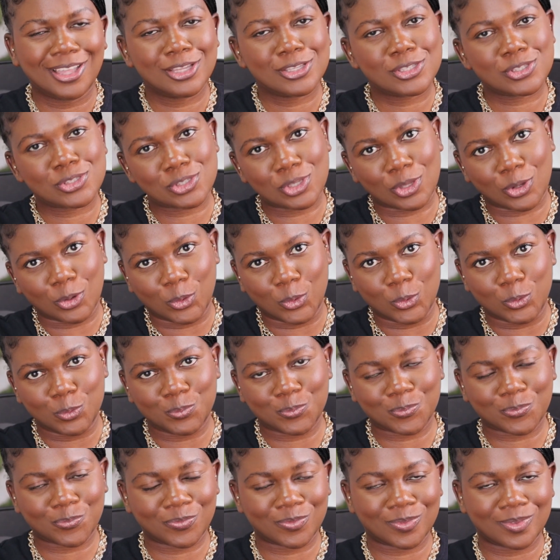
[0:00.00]

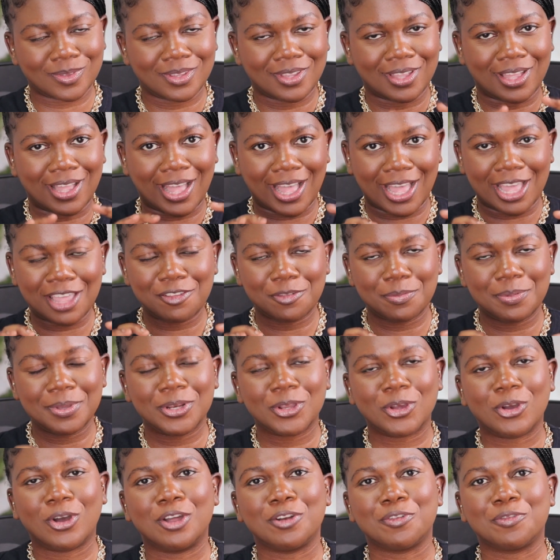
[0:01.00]
So, I've
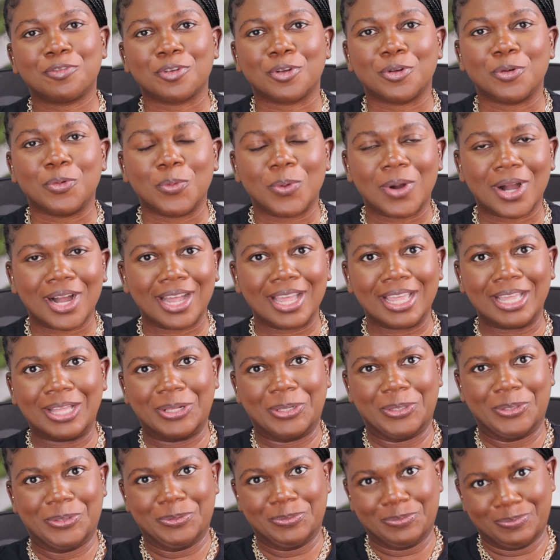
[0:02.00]
been gone for a
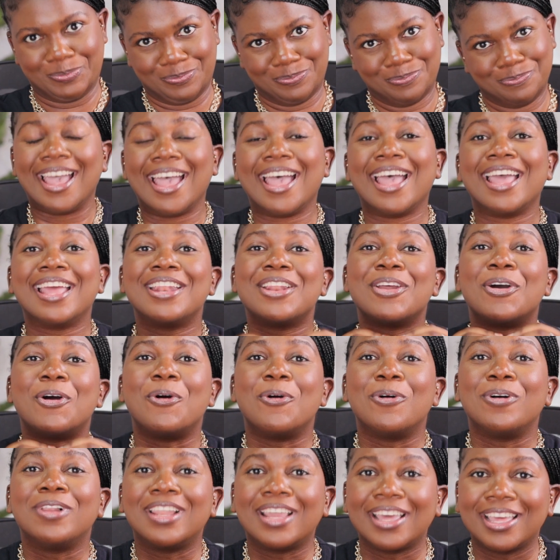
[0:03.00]
while, and
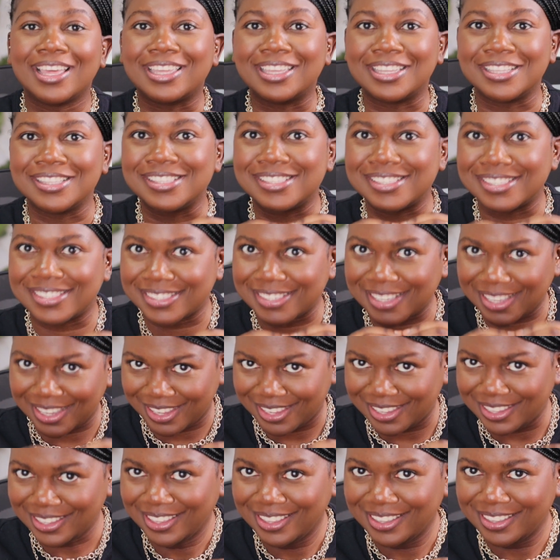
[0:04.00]
all I can
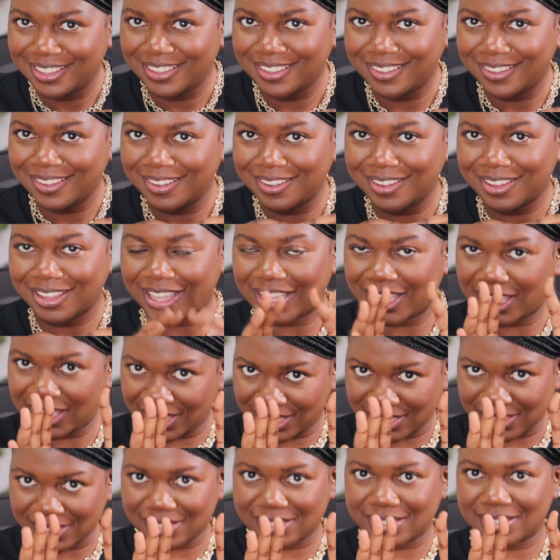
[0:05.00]
say
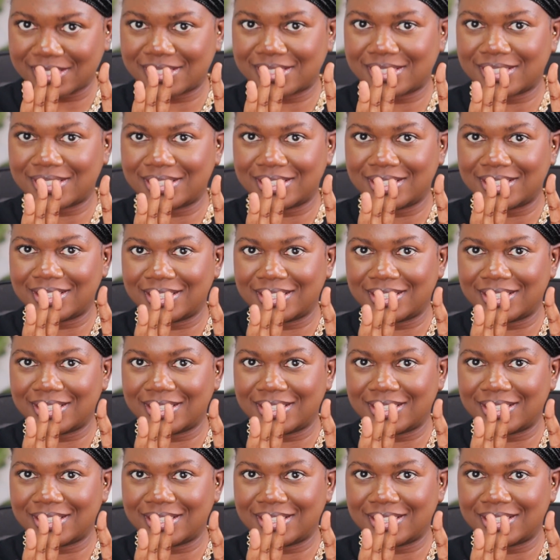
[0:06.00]
is,